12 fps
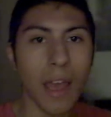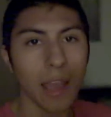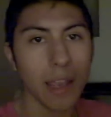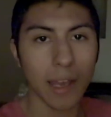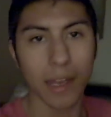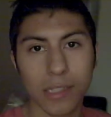
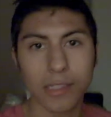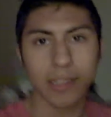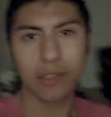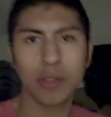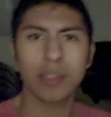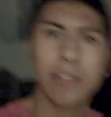Hey guys,
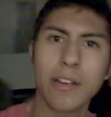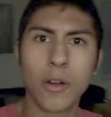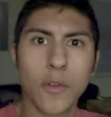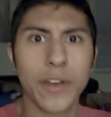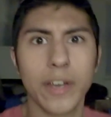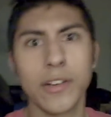it's really
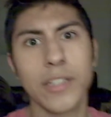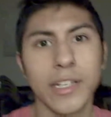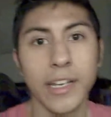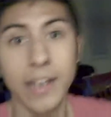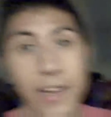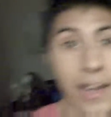dark over here, isn't it?